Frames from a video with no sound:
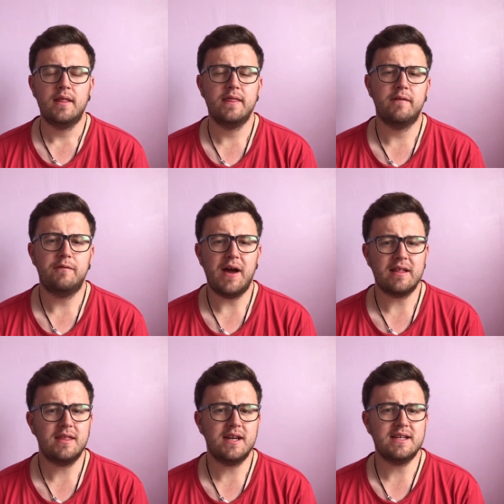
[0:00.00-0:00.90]
The
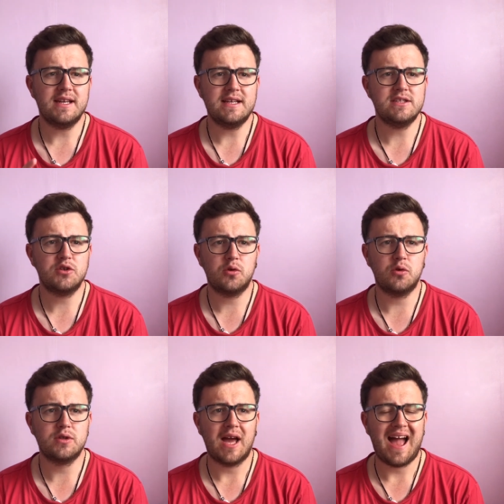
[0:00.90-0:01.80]
fact that it is
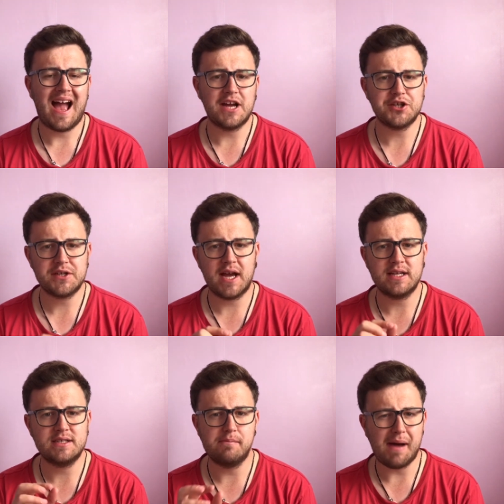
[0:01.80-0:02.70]
called
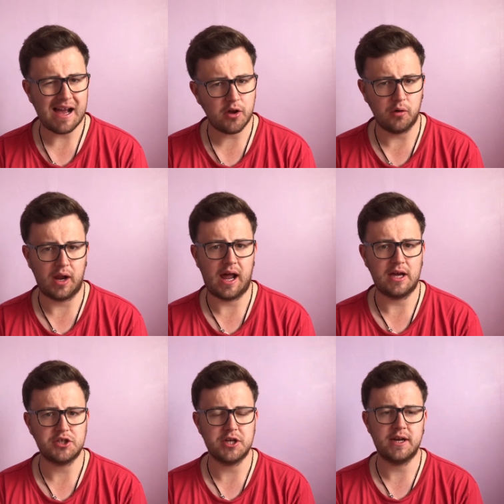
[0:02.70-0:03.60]
hashtag tobacco
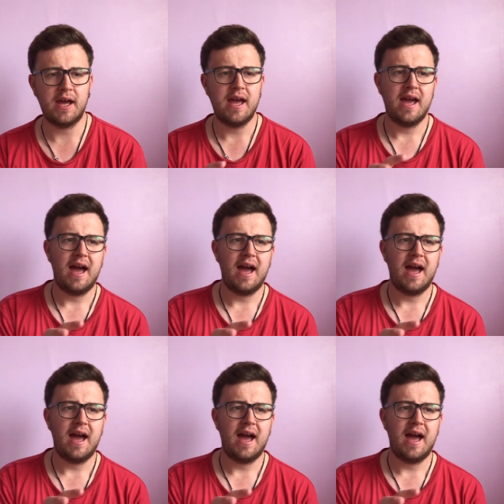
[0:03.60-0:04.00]
collection,